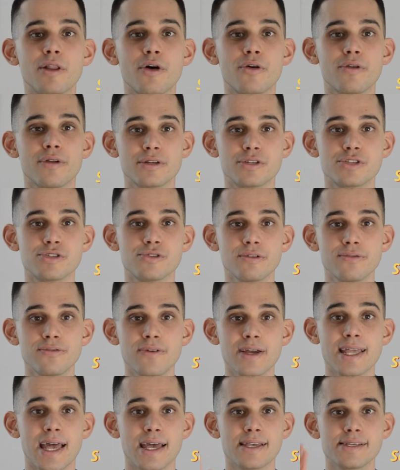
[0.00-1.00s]
lauryl
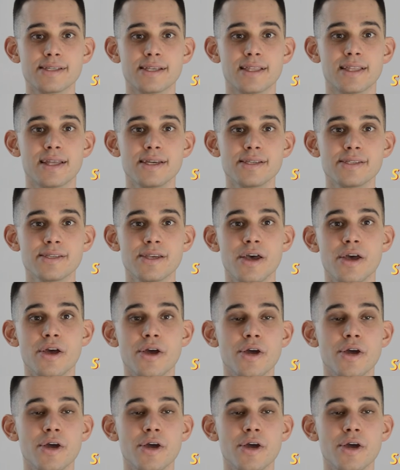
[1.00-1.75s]
sulfate, SLS,